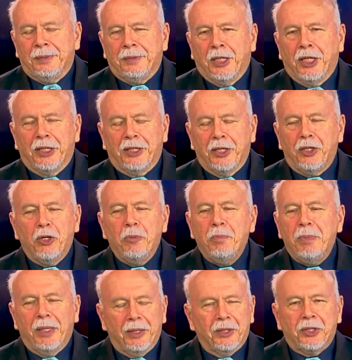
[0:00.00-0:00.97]
to get to do
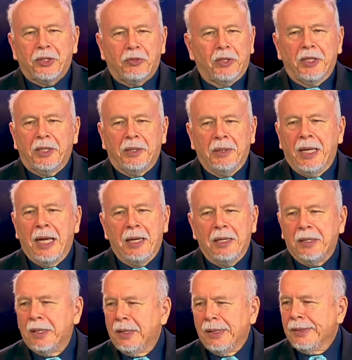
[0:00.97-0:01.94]
ministry and
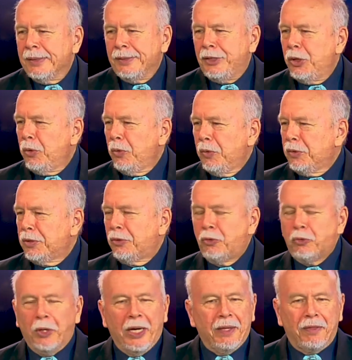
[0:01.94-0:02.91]
do
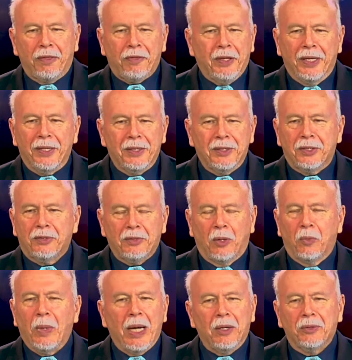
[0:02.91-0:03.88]
great things
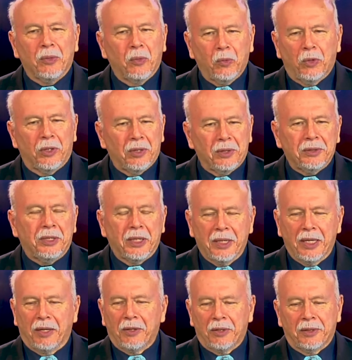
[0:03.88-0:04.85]
around the world
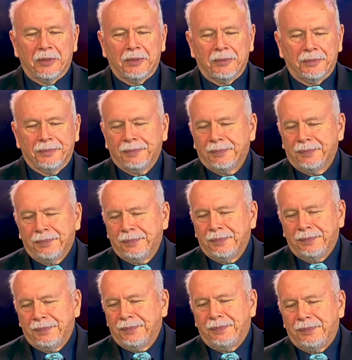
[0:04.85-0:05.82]
together
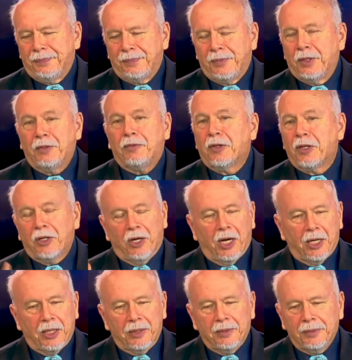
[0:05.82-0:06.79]
for
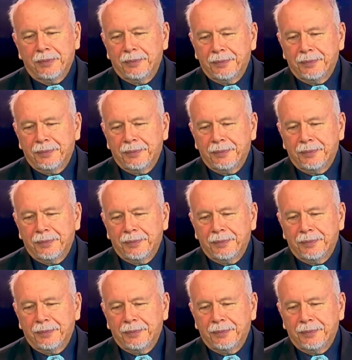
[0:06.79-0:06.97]
God.